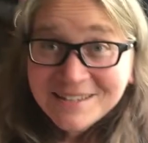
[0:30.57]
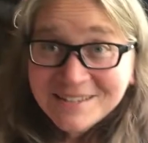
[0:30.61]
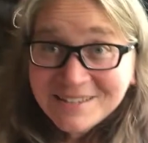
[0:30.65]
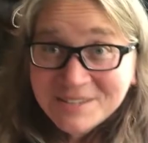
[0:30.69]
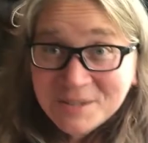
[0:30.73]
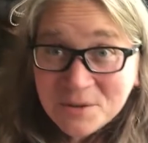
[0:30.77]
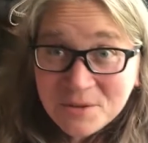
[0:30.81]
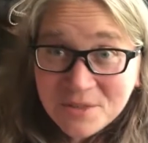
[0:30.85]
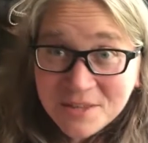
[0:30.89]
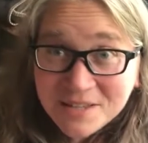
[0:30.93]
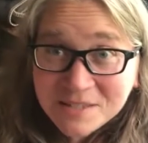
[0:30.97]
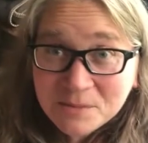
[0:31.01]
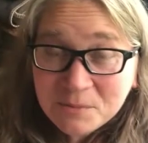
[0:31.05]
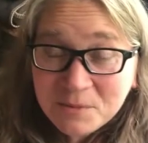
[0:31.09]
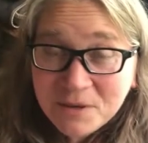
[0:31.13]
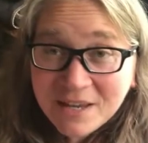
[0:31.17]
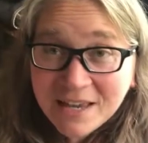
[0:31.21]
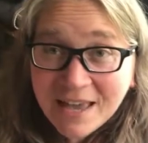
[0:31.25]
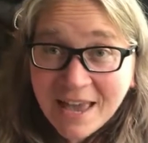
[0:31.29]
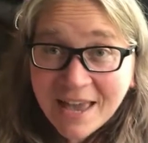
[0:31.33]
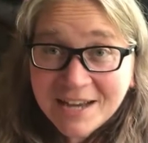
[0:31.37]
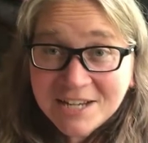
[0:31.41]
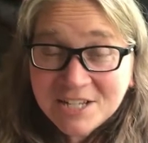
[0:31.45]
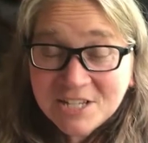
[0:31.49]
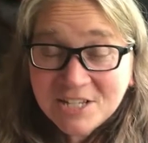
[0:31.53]
So this week
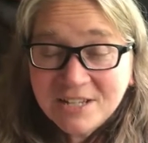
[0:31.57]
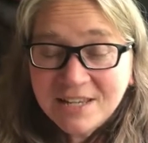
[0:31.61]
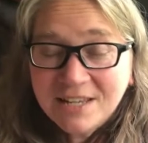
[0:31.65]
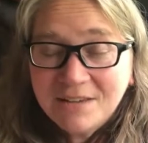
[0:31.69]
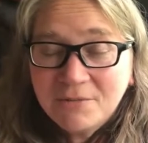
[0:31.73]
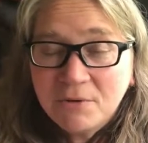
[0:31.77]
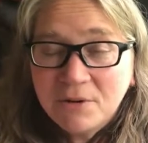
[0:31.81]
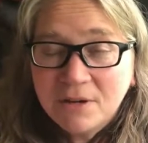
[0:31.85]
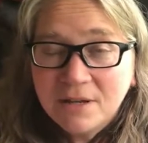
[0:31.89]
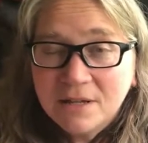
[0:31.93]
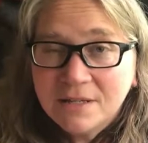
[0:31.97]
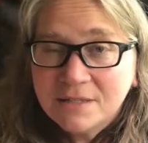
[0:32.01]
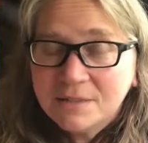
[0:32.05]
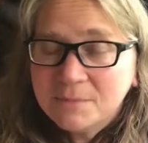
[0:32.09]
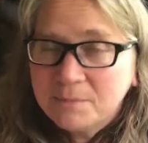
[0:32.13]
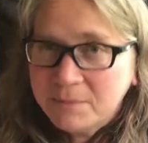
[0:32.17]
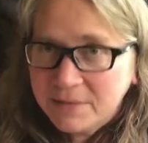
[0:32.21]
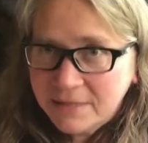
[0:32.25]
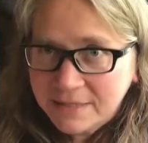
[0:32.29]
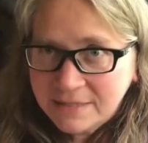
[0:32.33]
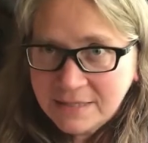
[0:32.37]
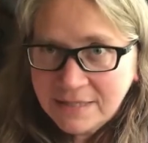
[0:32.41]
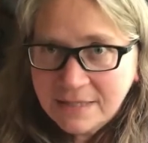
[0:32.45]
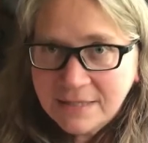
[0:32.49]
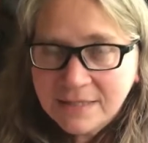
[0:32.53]
actually was
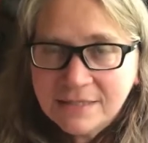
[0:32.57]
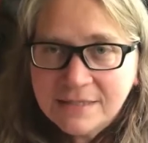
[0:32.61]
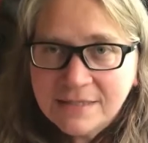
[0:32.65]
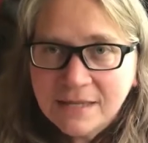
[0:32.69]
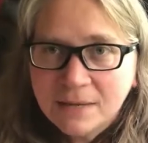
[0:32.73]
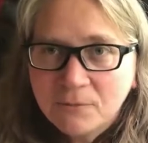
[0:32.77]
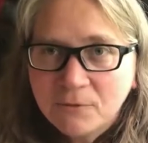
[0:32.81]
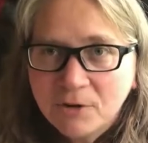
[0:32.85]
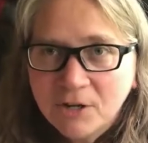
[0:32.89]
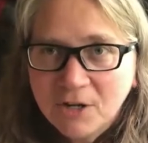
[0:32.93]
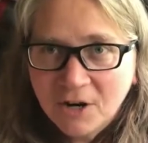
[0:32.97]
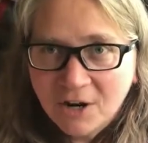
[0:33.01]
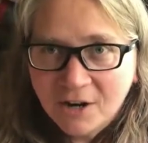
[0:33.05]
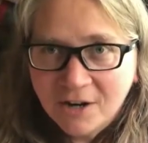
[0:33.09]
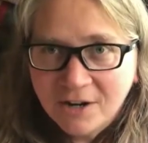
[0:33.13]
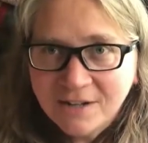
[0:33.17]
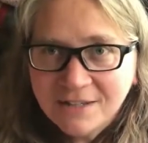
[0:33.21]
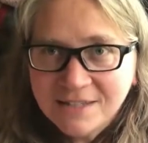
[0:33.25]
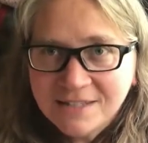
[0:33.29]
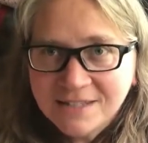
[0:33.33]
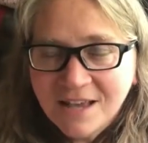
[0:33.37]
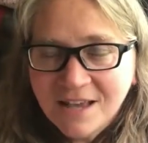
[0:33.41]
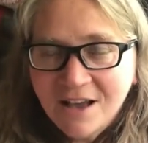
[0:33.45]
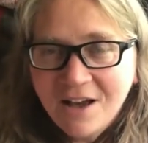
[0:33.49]
busy in some regards.